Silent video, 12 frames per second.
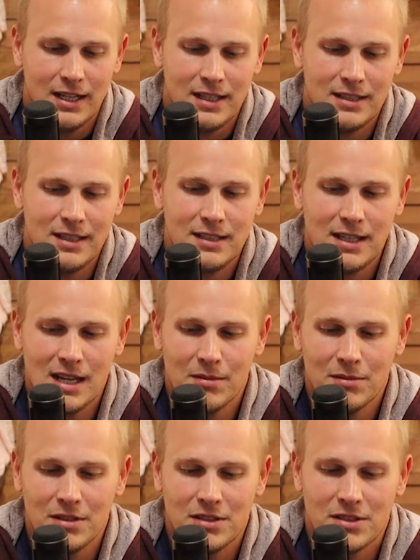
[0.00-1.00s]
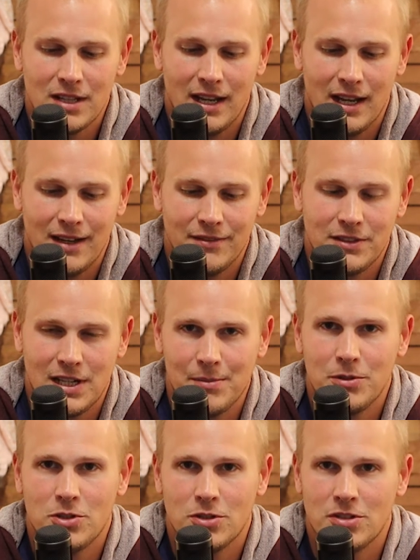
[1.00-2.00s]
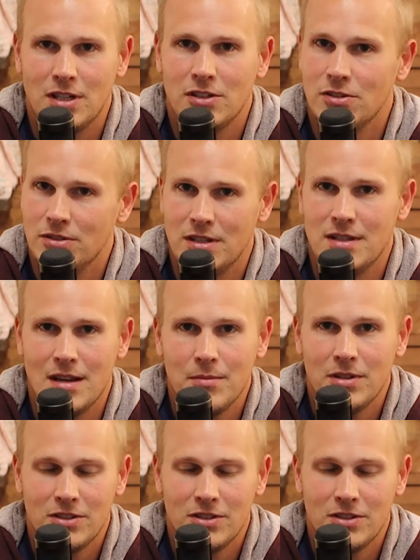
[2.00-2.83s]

is these cameras have temperature sensors in them.